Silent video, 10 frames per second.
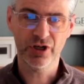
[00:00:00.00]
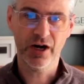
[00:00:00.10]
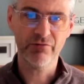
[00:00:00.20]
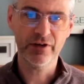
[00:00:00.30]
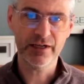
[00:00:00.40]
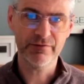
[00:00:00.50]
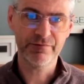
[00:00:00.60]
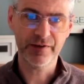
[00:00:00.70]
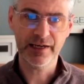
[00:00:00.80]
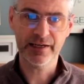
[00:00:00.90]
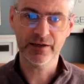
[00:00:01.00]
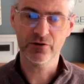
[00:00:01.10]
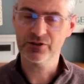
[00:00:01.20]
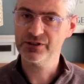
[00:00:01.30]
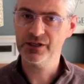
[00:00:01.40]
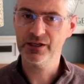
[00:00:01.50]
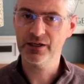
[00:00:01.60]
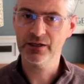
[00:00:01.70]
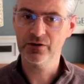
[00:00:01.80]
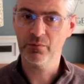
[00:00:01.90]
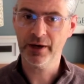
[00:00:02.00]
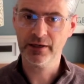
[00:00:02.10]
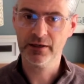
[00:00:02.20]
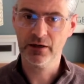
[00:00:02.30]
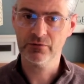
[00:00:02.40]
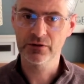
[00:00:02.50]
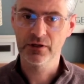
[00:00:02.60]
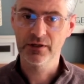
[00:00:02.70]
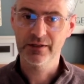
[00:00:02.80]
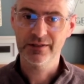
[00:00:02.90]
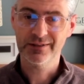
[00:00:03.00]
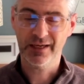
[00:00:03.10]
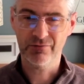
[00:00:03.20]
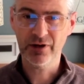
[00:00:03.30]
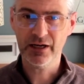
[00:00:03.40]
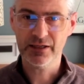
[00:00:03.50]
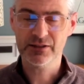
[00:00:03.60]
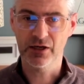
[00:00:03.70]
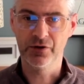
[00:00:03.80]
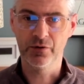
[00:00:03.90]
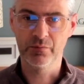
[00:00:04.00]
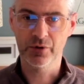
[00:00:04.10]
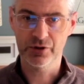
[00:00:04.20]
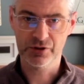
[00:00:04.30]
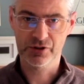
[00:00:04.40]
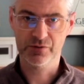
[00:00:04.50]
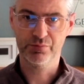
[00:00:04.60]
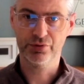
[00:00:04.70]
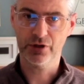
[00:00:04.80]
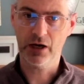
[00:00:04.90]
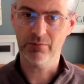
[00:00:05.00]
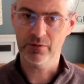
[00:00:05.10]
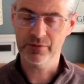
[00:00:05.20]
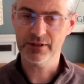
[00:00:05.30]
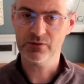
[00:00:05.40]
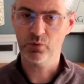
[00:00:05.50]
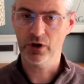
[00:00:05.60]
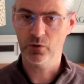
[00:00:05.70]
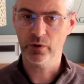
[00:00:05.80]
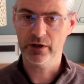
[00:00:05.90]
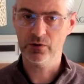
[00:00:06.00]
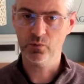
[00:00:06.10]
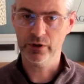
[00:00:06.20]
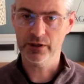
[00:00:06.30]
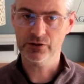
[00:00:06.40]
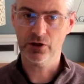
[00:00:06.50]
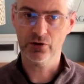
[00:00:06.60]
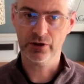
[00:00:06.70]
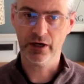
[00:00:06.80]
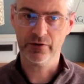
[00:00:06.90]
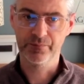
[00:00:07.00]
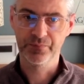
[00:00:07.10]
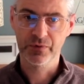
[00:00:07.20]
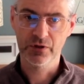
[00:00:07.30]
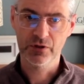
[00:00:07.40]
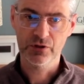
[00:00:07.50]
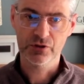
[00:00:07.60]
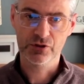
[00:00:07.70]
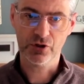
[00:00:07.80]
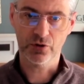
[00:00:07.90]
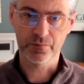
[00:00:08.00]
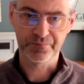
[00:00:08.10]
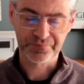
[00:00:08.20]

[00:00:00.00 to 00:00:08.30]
not really feeling it or seeing it in your bank account, then really it's a numbers problem is where we need to look at. So